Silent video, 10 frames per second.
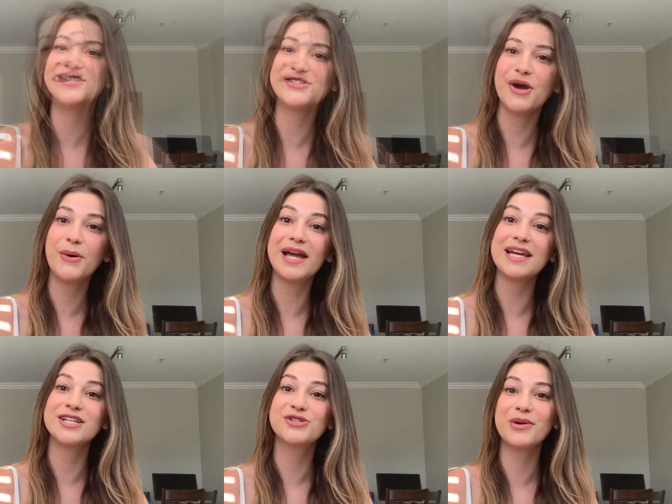So
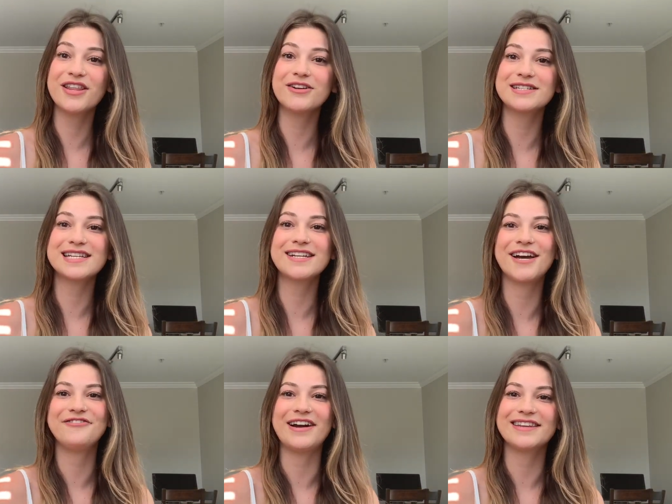in 2013,
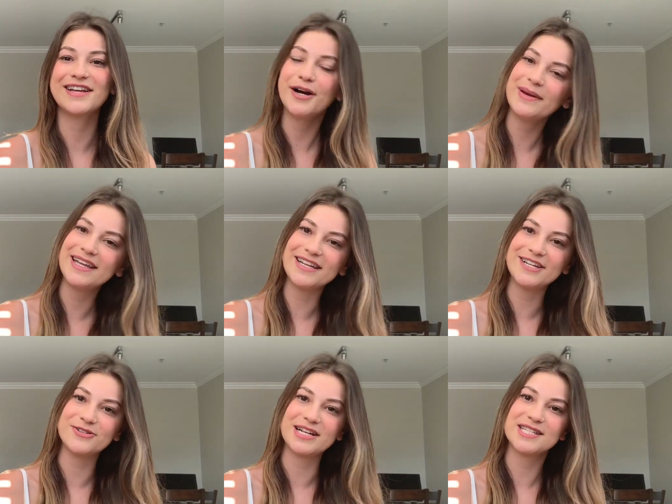I finally got my kidney
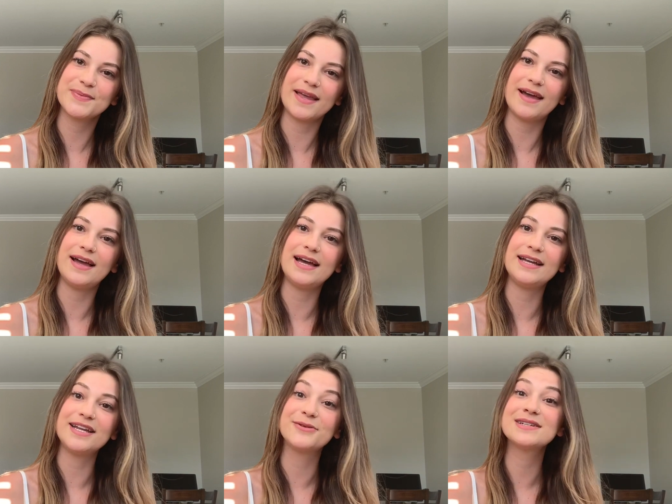transplant,
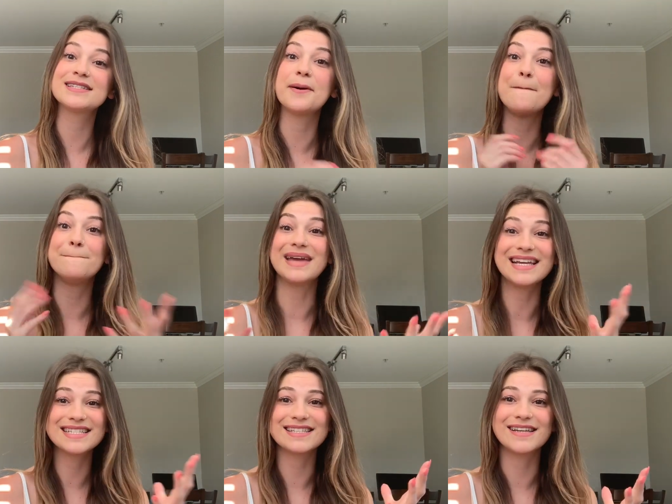and it was
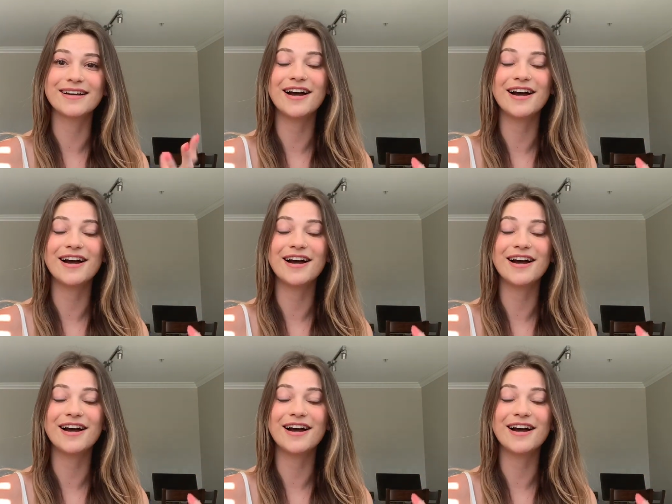amazing.